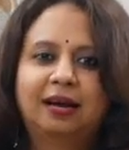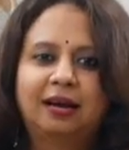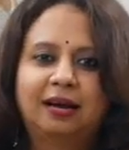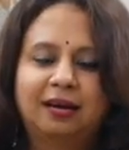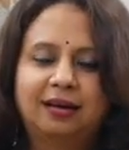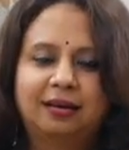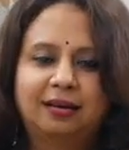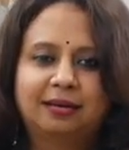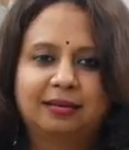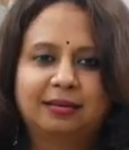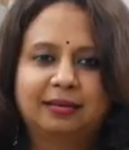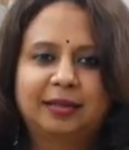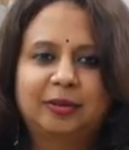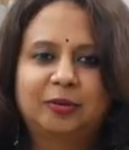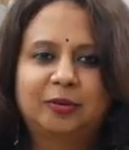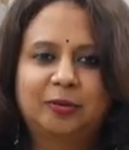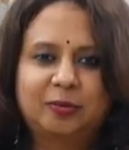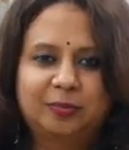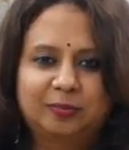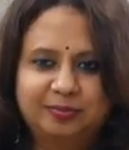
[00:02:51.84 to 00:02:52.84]
you
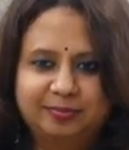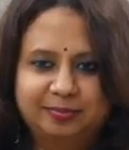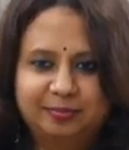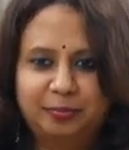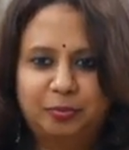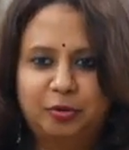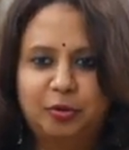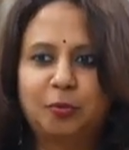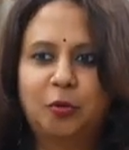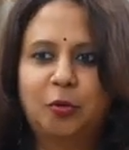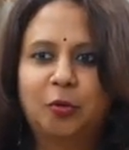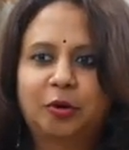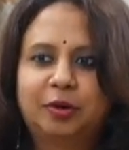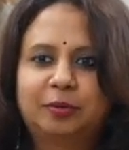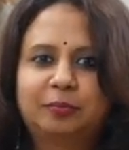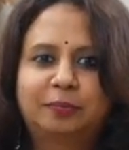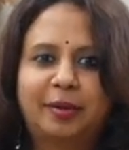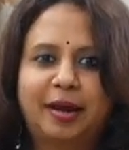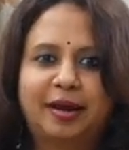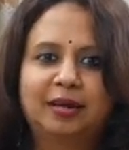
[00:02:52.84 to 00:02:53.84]
know,
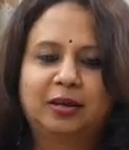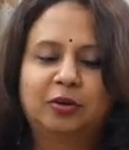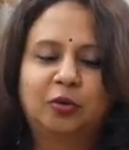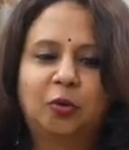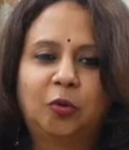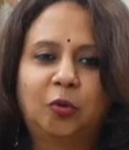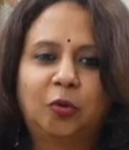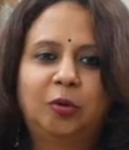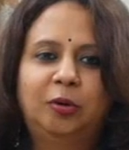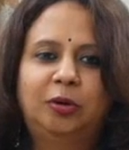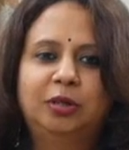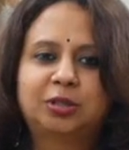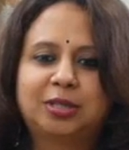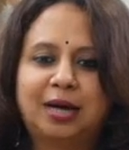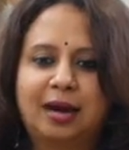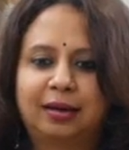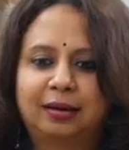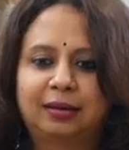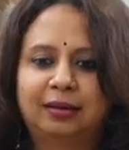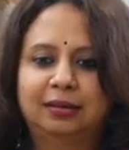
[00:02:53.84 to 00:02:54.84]
promote buying gold,
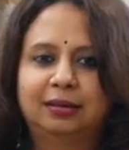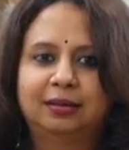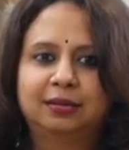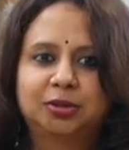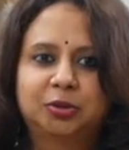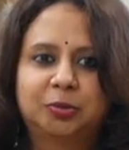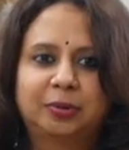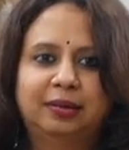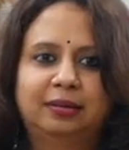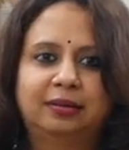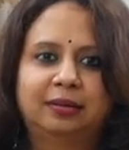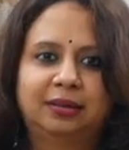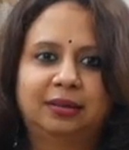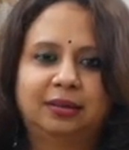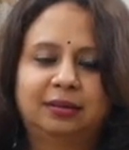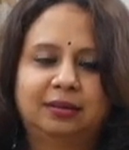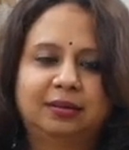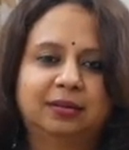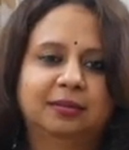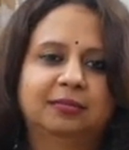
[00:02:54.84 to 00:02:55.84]
sari,
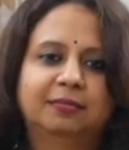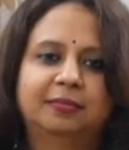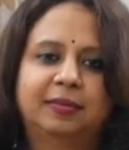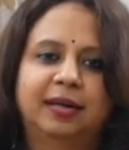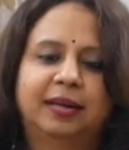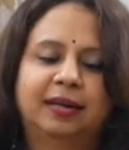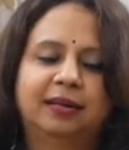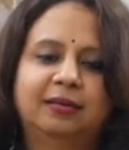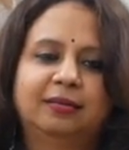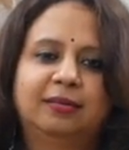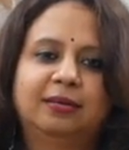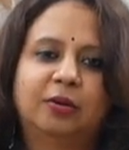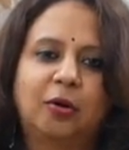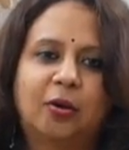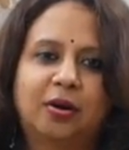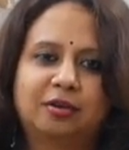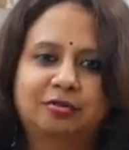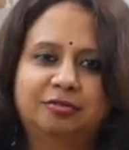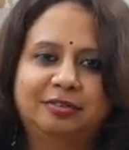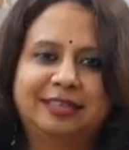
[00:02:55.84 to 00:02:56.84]
jewelry and
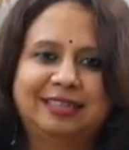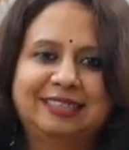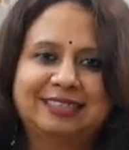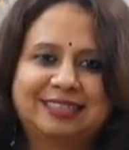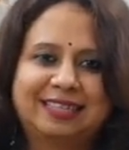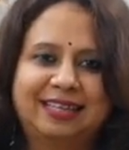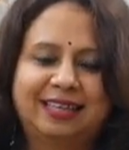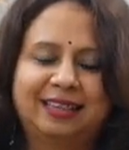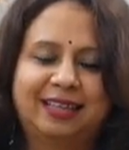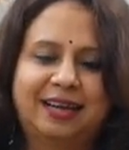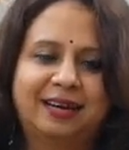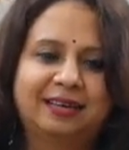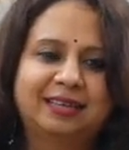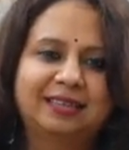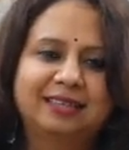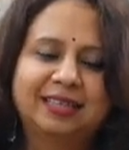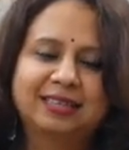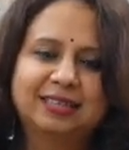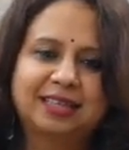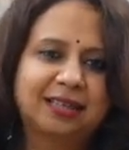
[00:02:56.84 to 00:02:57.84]
lot of things like
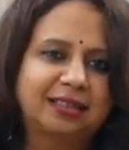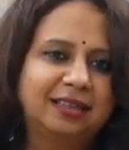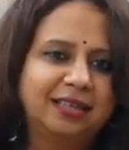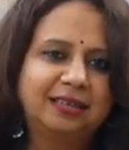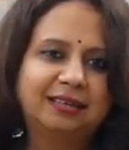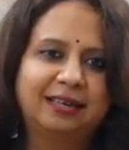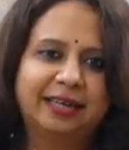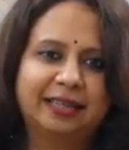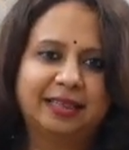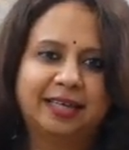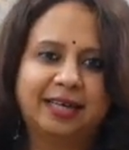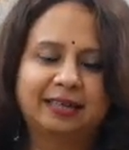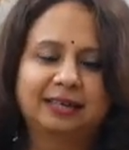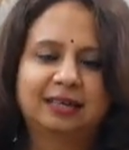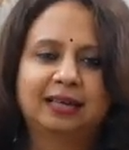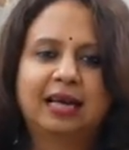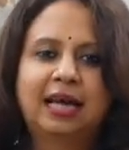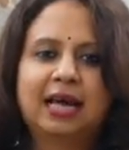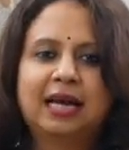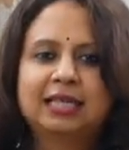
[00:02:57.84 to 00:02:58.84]
that. There's nothing like that.
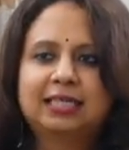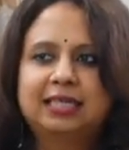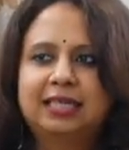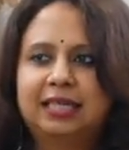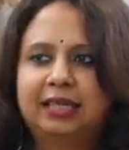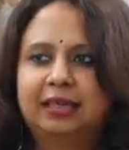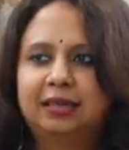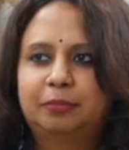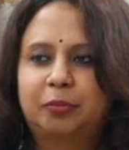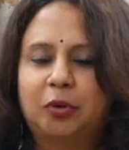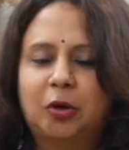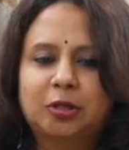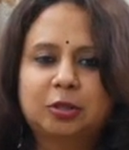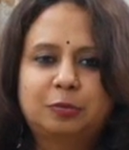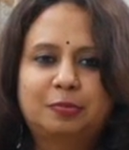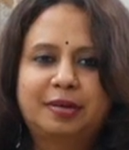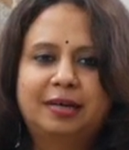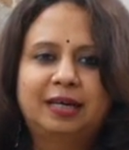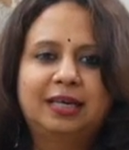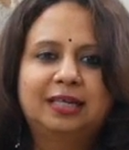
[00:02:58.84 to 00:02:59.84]
See,
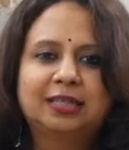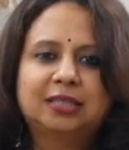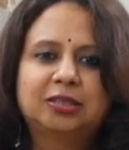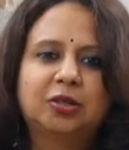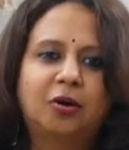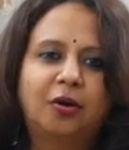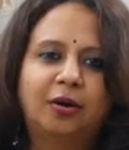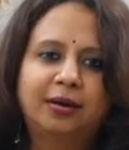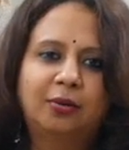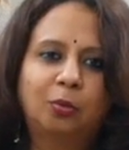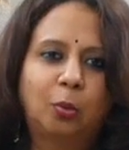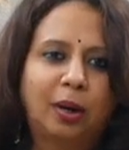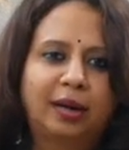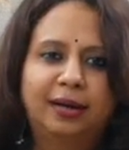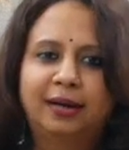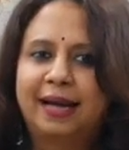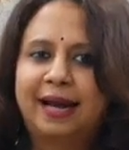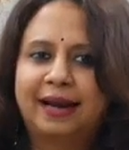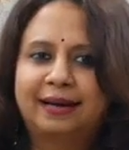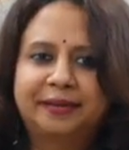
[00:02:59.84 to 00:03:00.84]
prosperity is not a
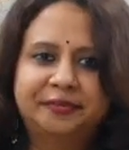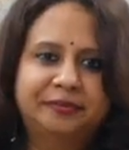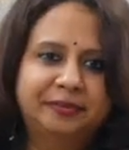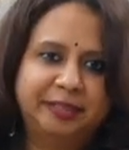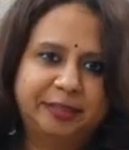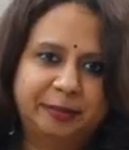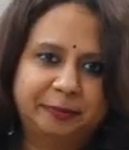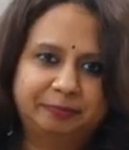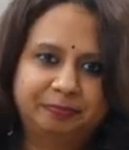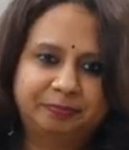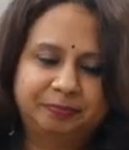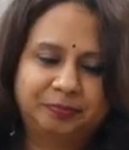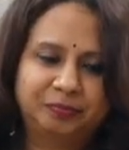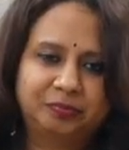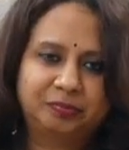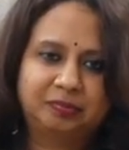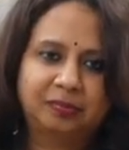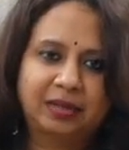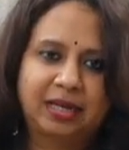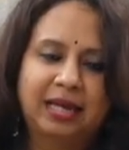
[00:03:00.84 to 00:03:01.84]
one-day activity.
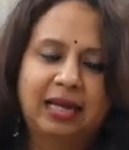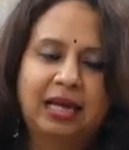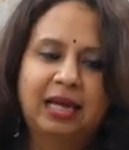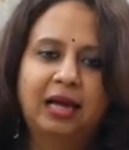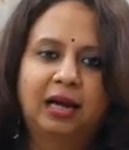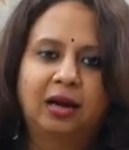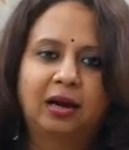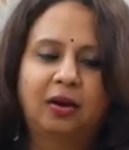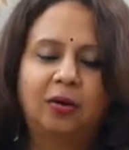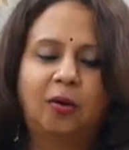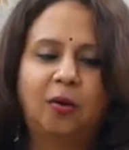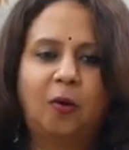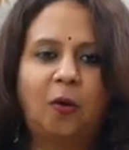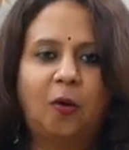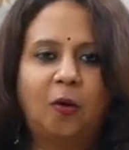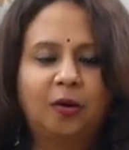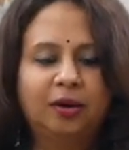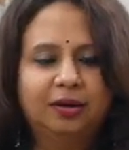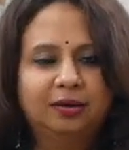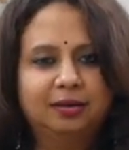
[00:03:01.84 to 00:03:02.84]

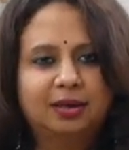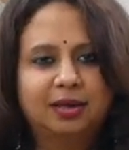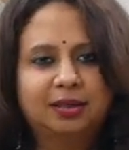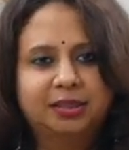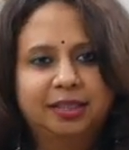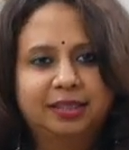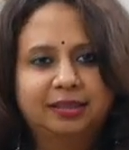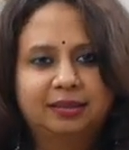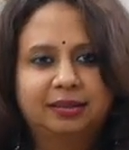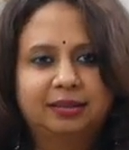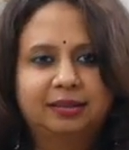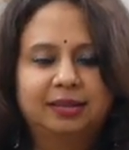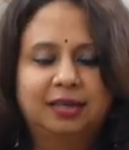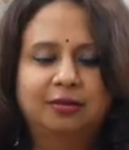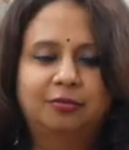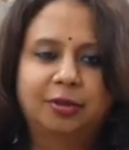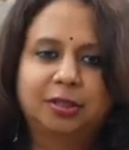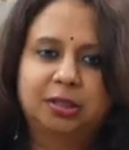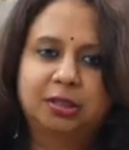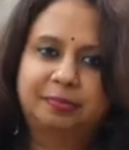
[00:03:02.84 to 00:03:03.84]
On Akshaya
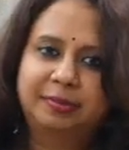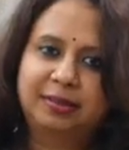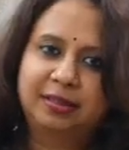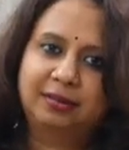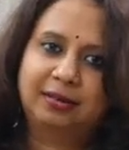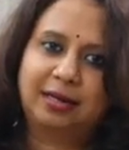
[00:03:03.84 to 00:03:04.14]
Tritiya, worshipping